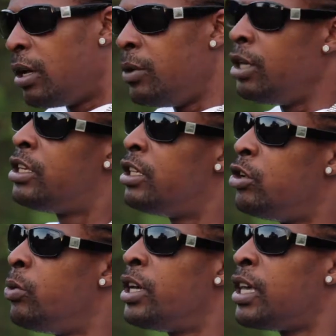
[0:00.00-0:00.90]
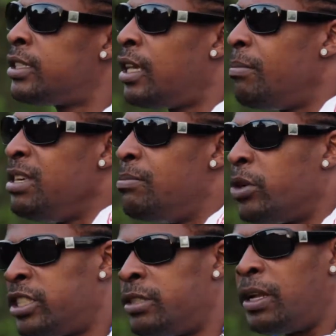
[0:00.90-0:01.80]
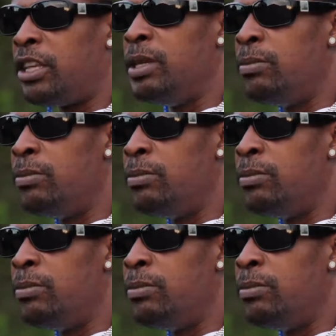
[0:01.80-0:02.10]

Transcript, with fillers: it's no way you can't say, I ah, me bust this man, I me